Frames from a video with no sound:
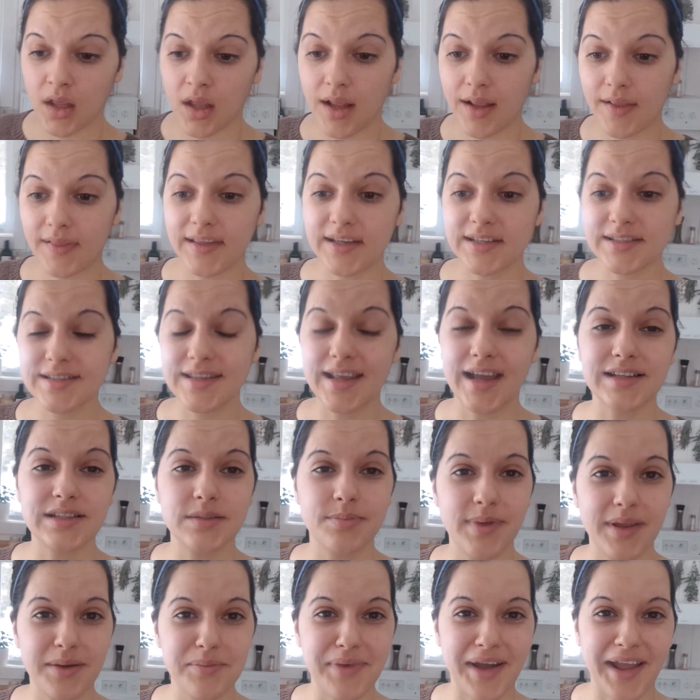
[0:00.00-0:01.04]
At least that's
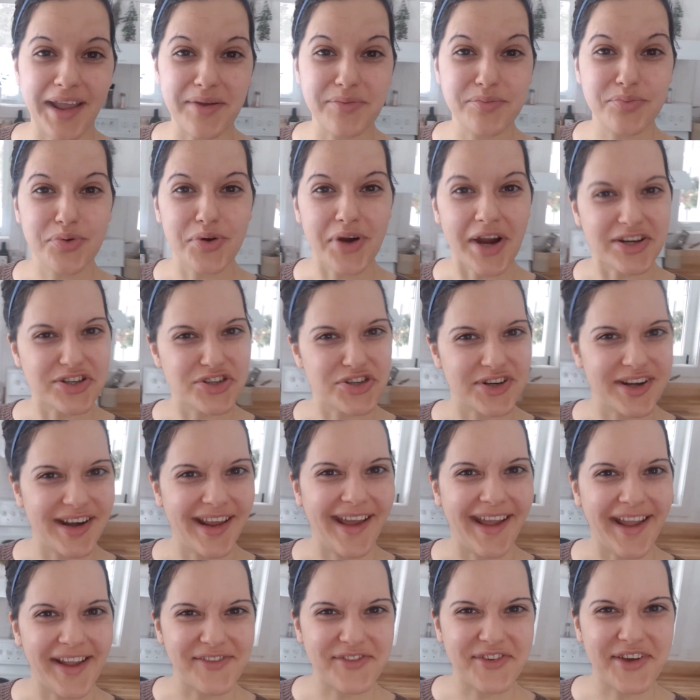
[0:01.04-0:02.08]
been my impression
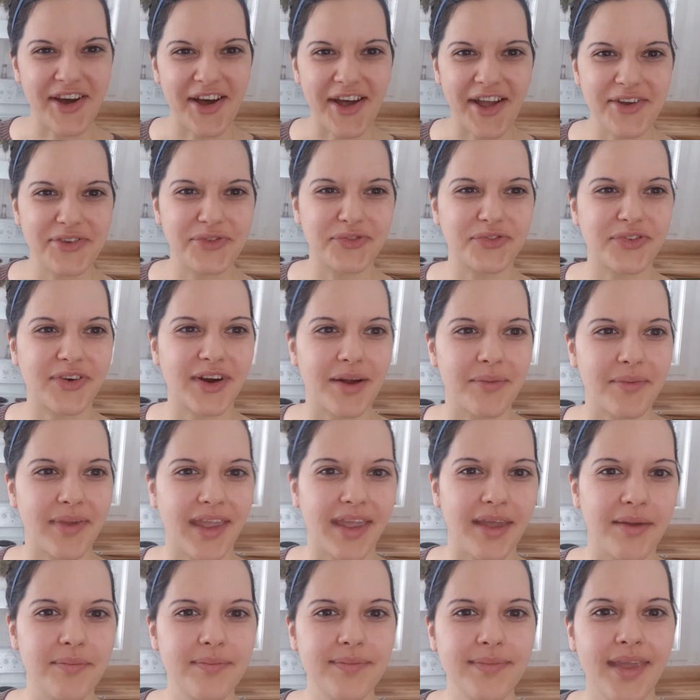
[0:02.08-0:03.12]
I've gotten from
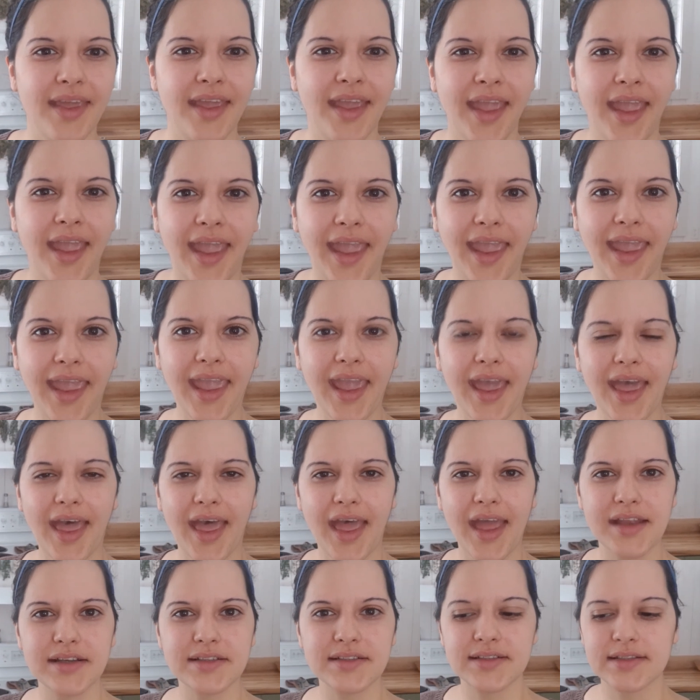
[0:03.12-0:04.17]
him.
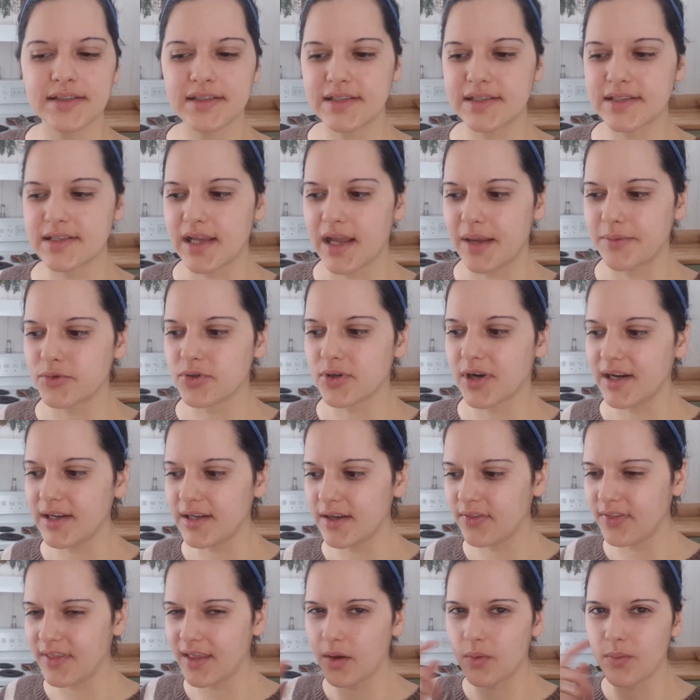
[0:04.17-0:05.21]
And I'm trying to
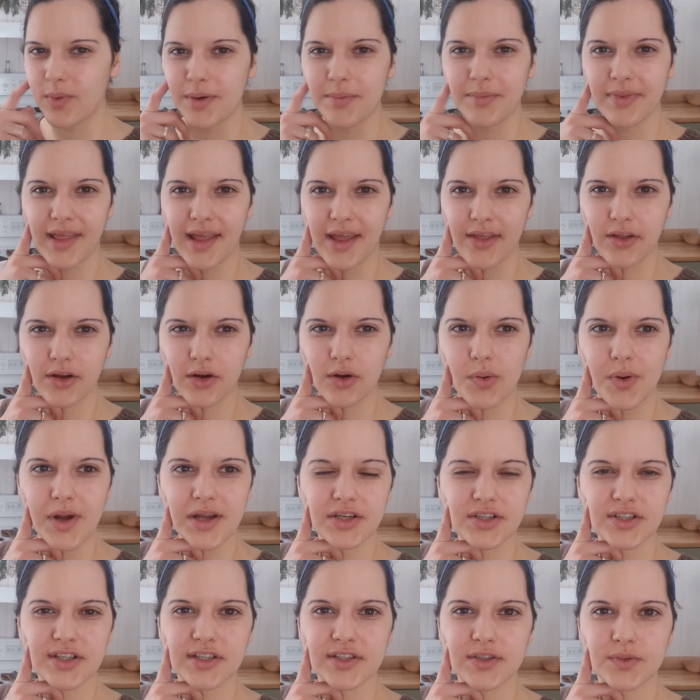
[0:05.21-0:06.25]
think what the other
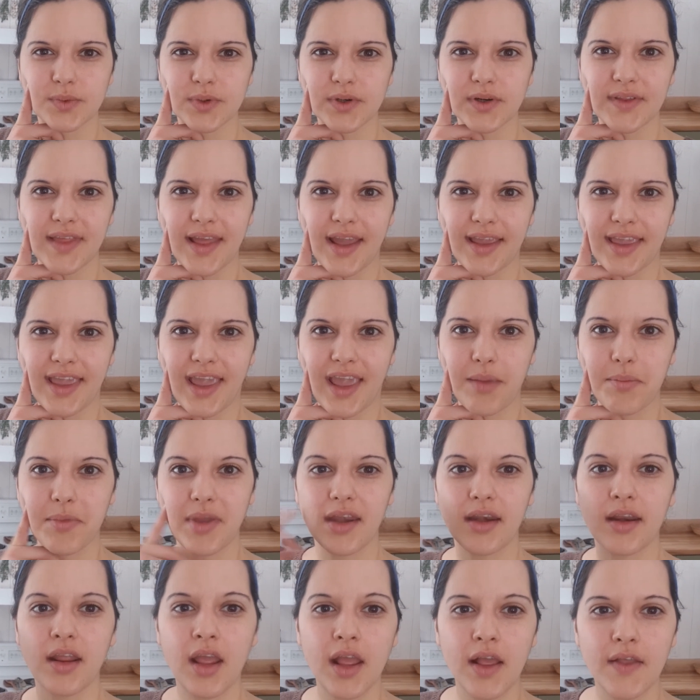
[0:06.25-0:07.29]
questions were that came
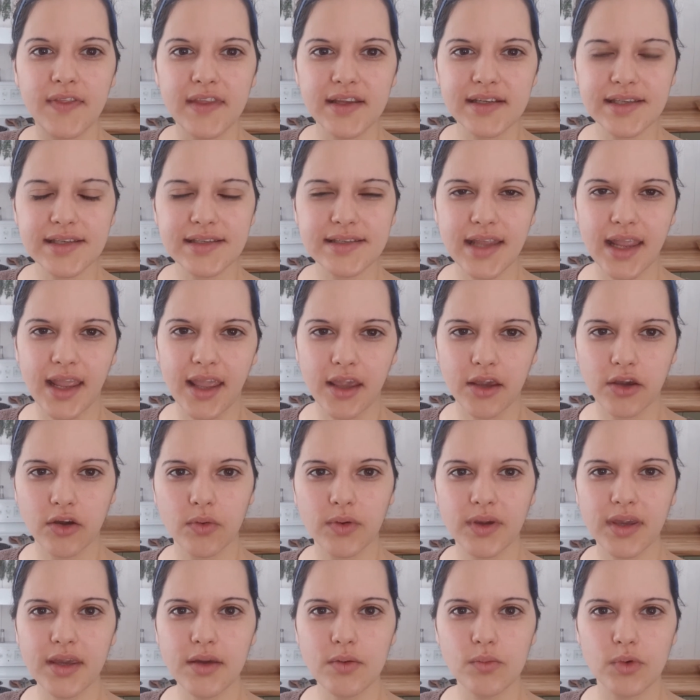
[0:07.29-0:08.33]
in. This is a
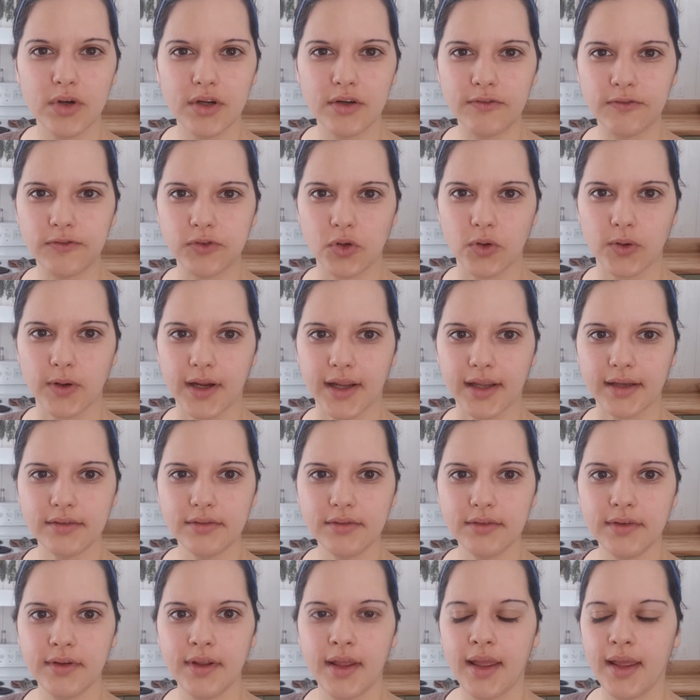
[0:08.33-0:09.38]
Hickory wood
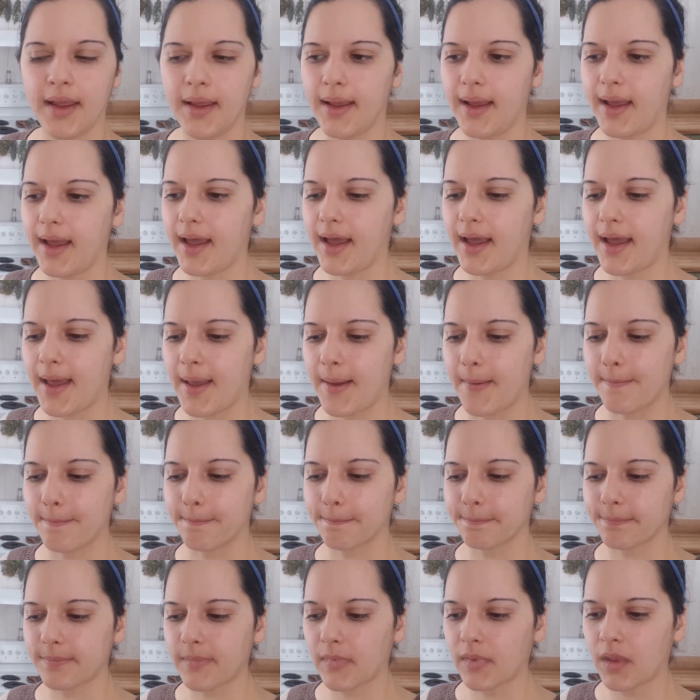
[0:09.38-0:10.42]
flooring.
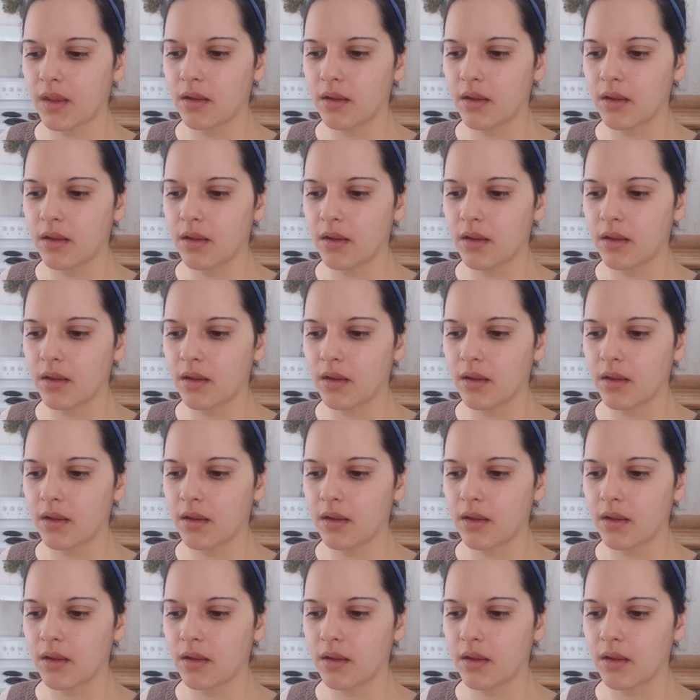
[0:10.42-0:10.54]
Some